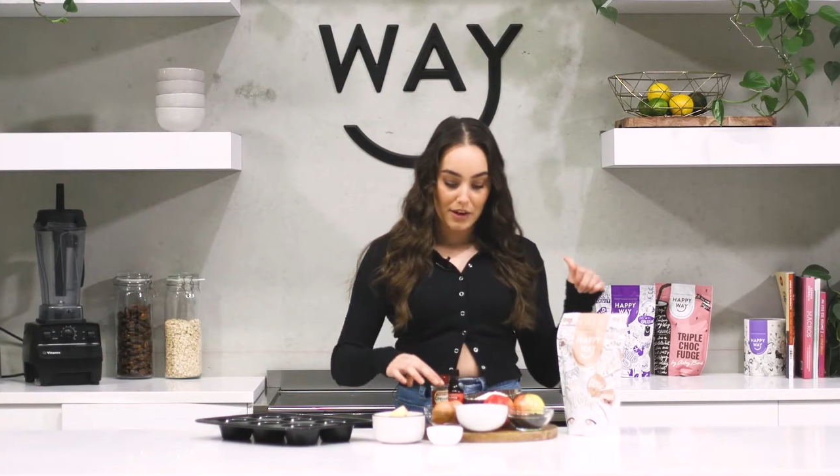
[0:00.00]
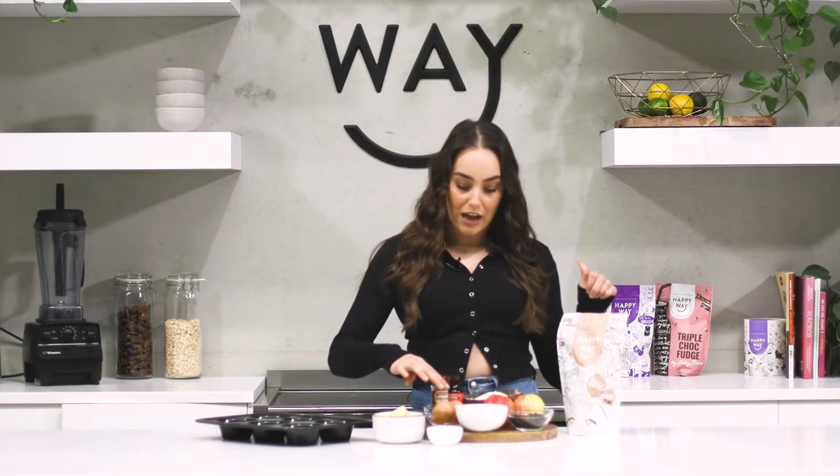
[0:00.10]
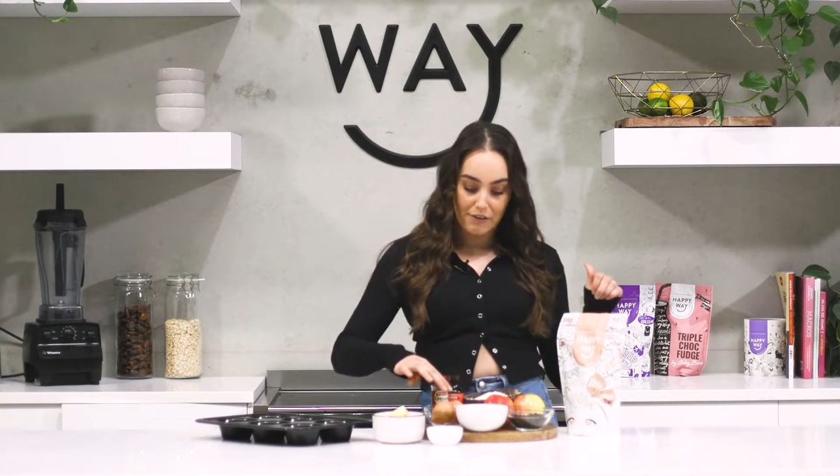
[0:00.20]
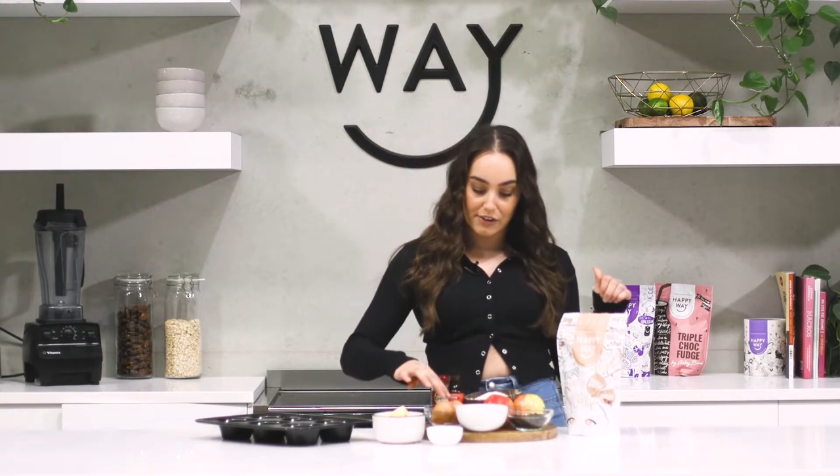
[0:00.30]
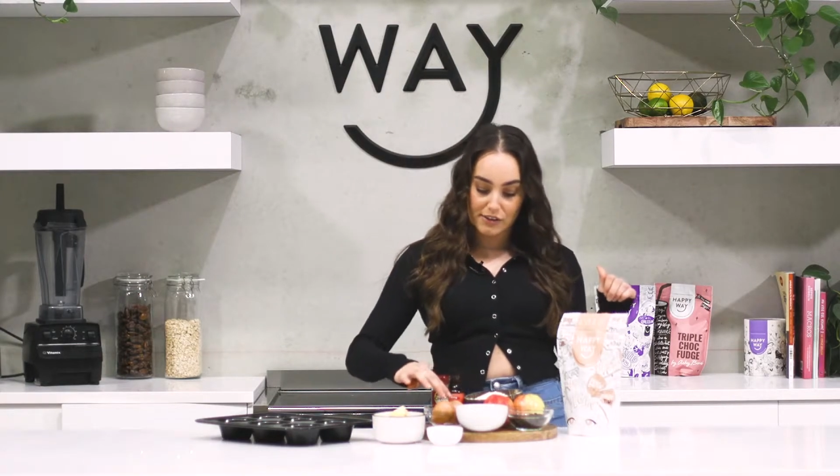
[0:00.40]

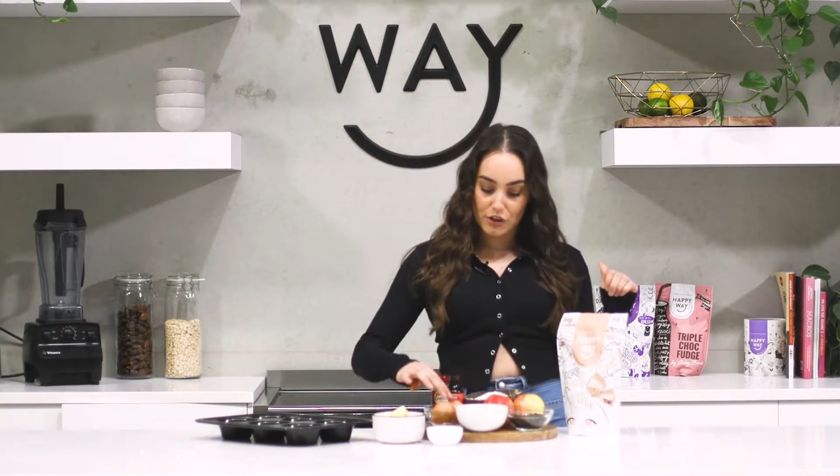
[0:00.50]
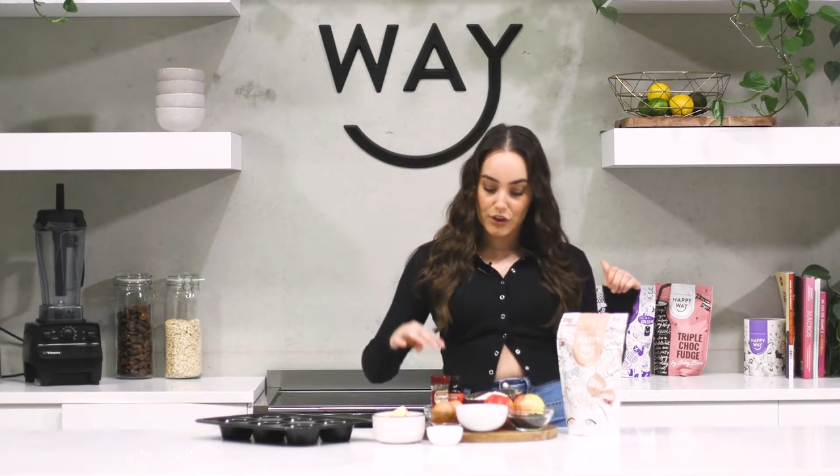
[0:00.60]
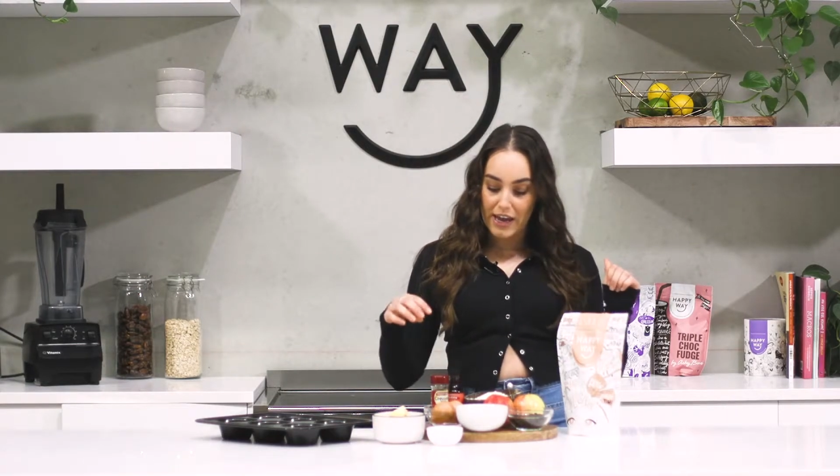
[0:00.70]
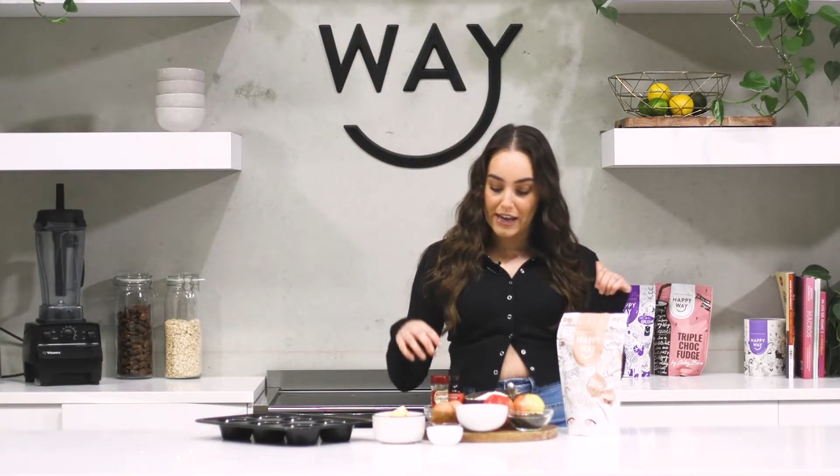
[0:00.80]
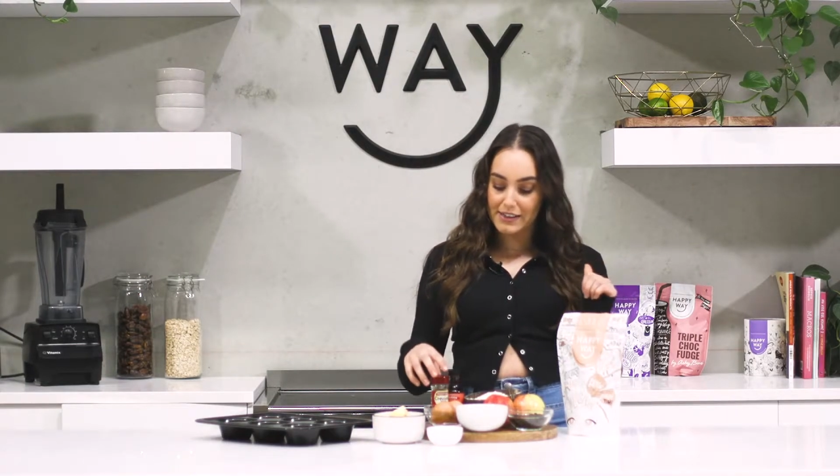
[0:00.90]
I've got 2
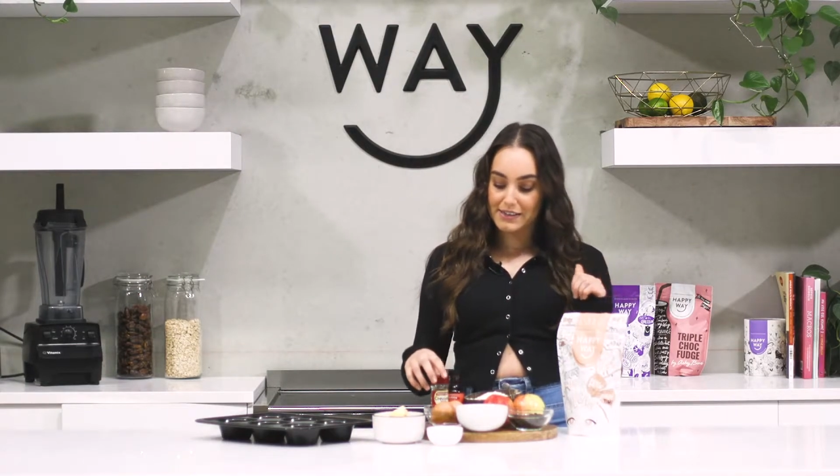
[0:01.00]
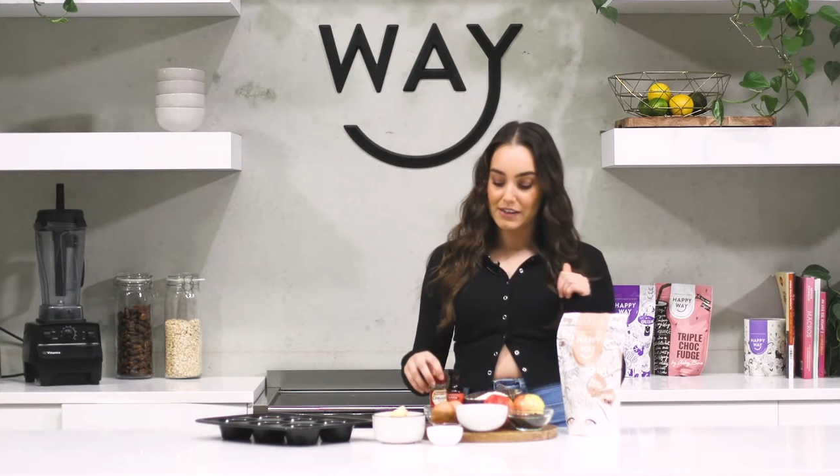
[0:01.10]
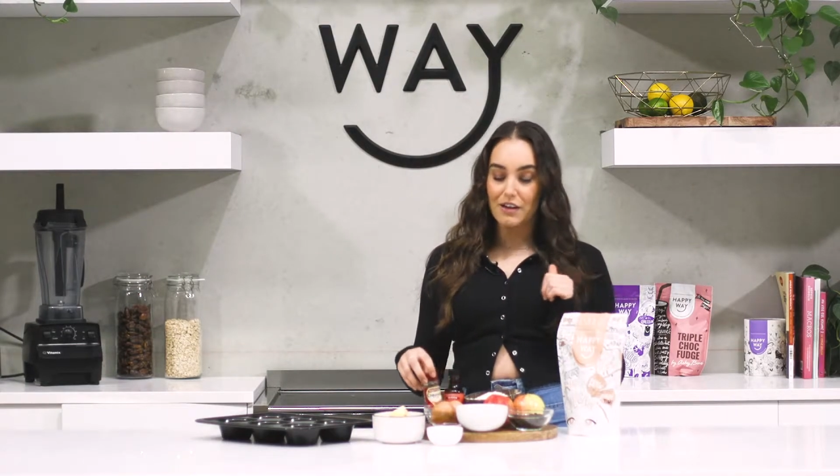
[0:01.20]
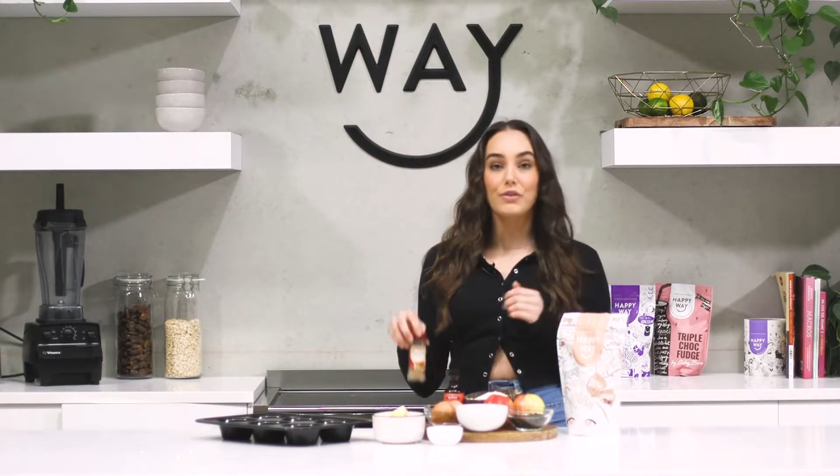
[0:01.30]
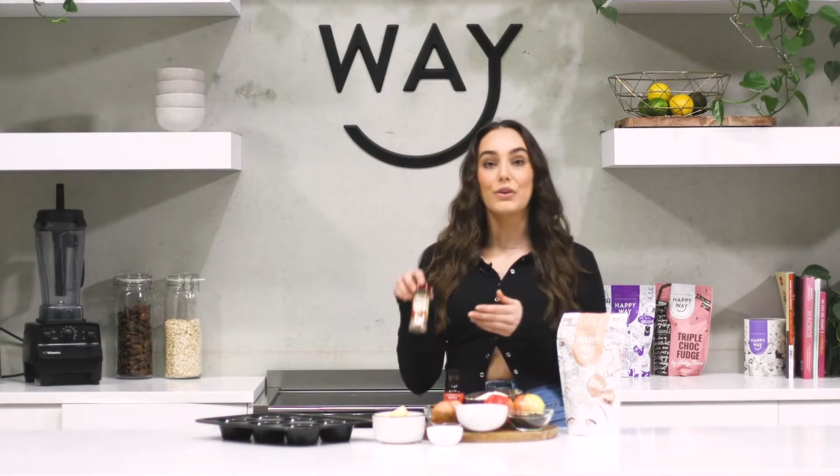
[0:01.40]
eggs,
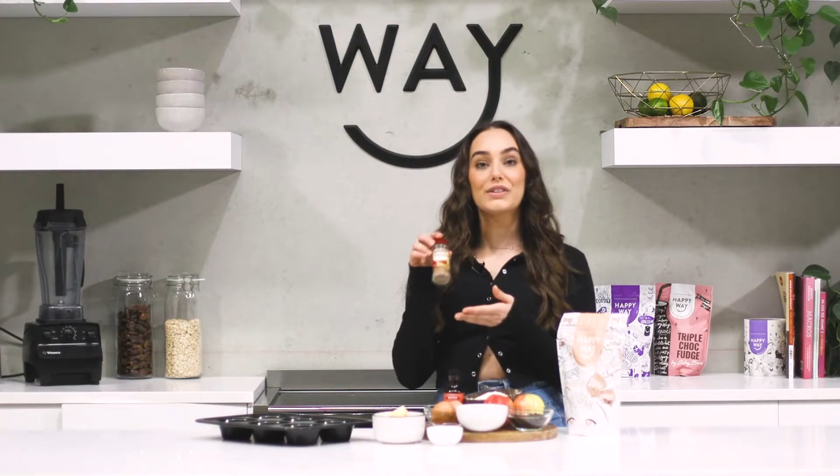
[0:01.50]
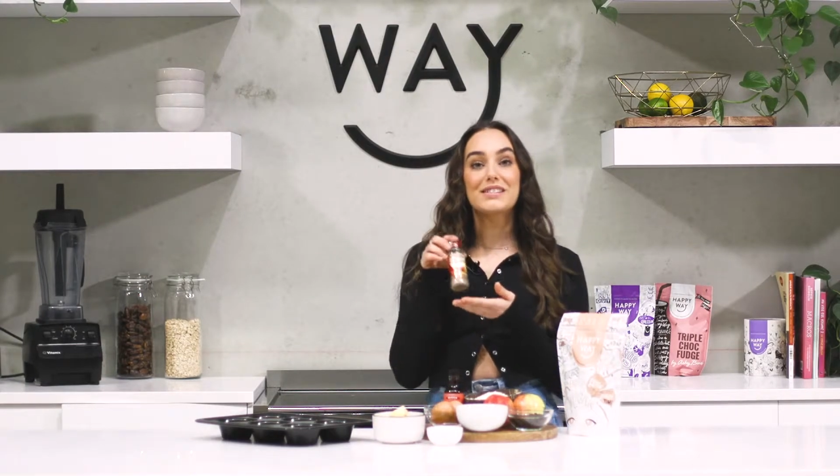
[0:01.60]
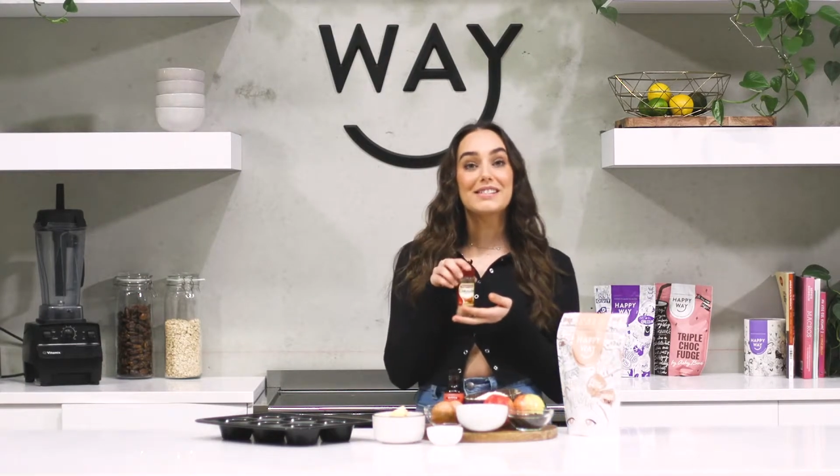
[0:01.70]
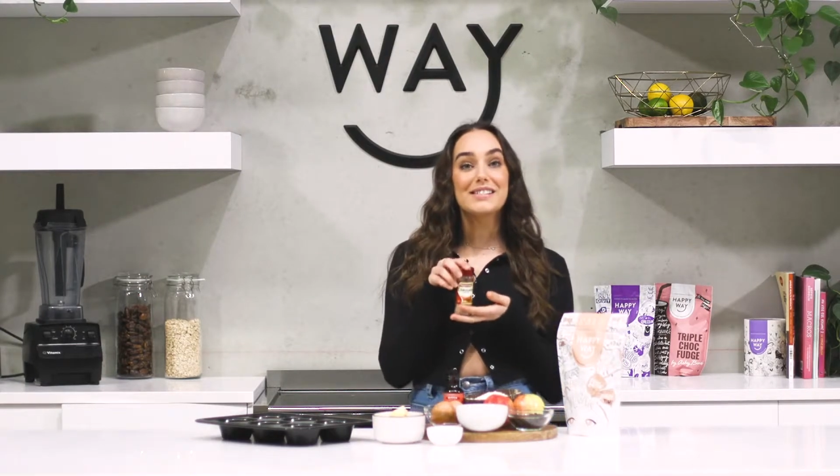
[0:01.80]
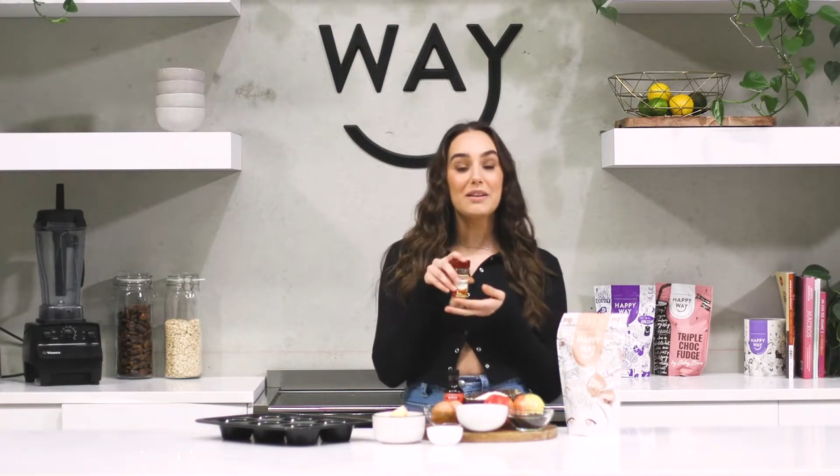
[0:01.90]
of course
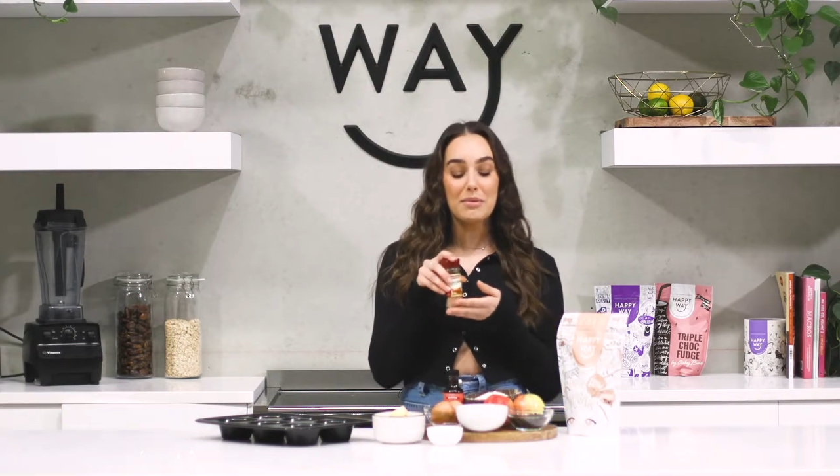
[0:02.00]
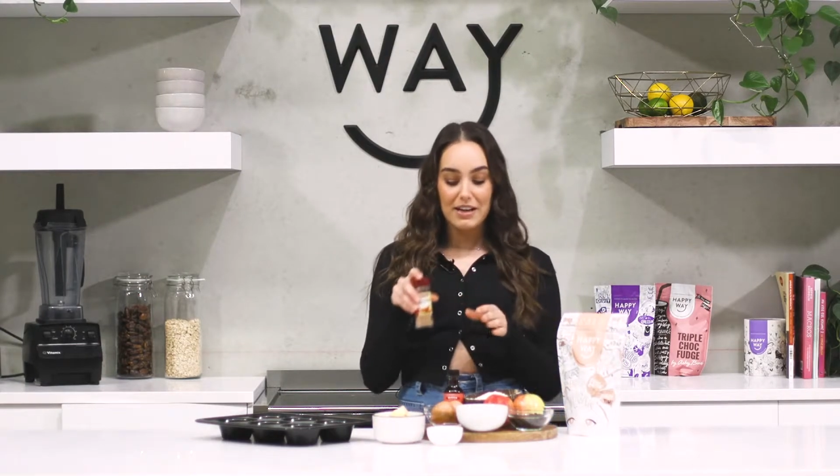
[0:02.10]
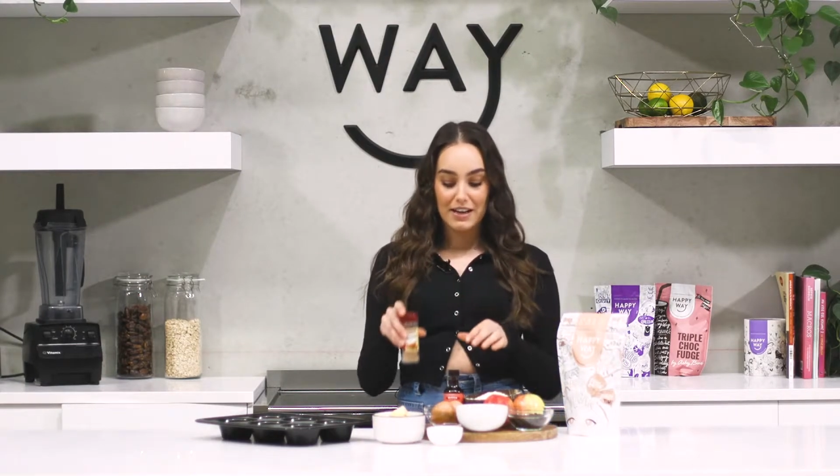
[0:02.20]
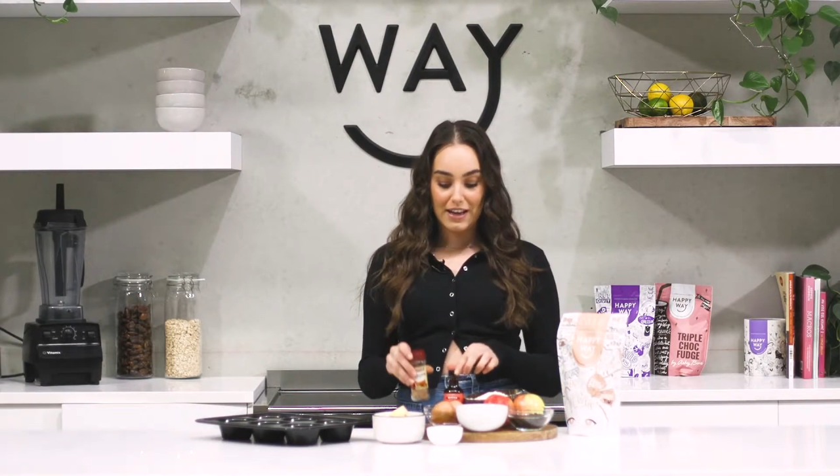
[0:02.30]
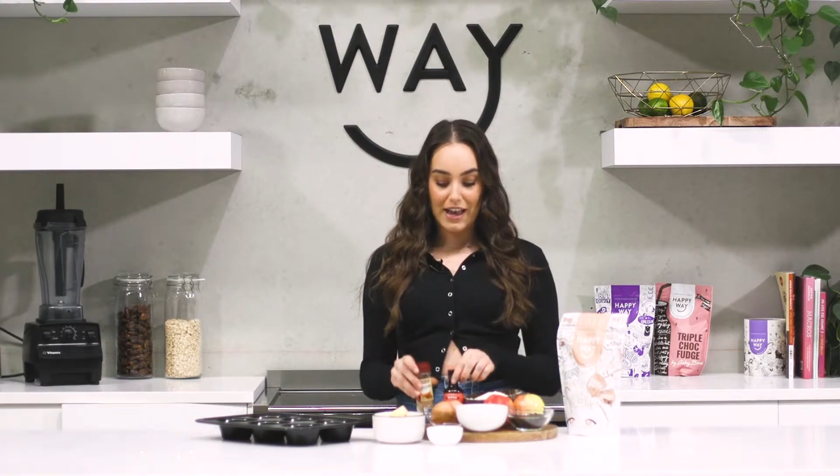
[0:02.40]
the
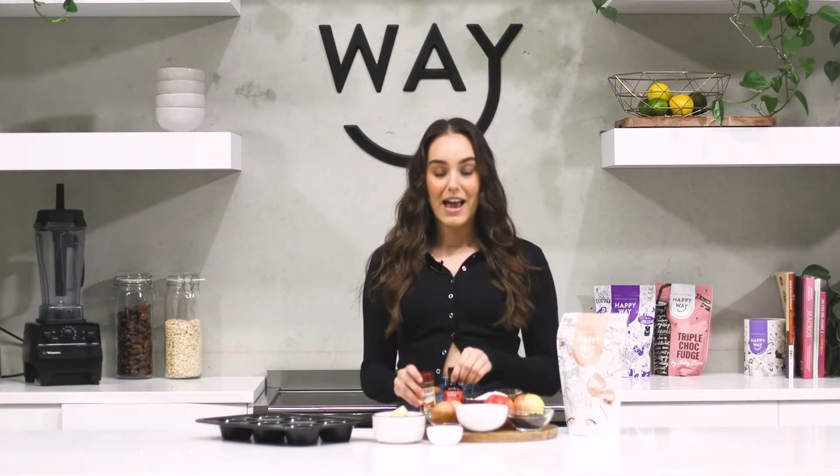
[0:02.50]
cinnamon,